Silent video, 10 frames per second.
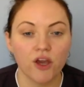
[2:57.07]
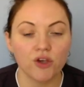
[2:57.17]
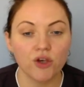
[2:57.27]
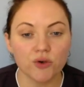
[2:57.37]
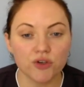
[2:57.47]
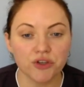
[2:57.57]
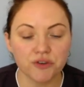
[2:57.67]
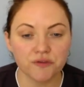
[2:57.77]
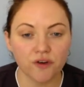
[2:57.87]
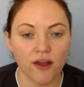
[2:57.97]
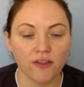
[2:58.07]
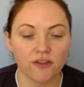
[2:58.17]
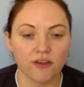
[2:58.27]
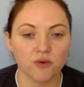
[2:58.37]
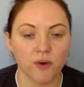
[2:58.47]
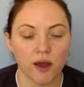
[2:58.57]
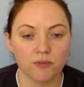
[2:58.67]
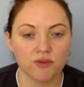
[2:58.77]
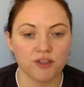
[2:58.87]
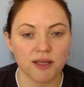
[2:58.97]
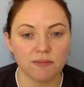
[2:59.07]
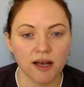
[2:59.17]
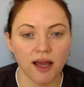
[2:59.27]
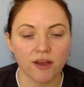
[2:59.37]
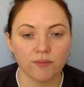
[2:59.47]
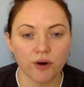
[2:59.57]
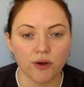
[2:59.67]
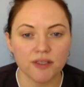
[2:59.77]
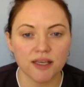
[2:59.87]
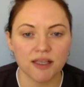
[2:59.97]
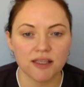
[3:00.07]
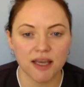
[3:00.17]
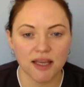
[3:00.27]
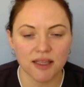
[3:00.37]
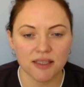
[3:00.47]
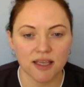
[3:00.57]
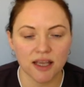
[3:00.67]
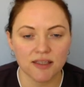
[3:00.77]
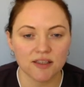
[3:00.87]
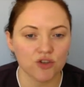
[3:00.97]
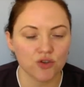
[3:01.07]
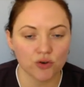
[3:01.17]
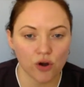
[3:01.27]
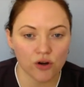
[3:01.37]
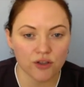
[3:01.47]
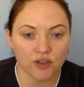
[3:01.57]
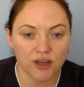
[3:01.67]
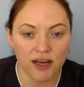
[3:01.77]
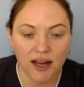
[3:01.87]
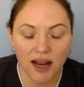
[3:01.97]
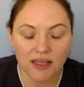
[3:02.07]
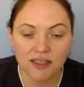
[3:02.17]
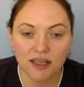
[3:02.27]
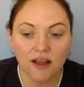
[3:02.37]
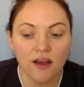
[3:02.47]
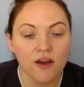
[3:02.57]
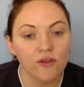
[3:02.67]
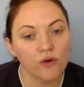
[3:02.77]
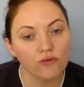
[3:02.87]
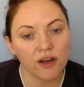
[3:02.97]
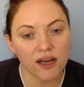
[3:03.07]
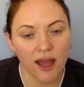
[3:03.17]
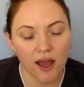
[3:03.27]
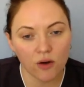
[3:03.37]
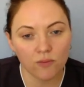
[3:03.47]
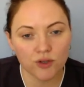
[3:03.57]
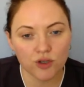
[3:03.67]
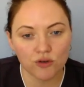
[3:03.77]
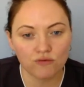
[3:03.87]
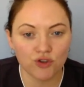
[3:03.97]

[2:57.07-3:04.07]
you should find that this will help to stimulate proteins in the skin, such as your collagen and elastin, that will really help to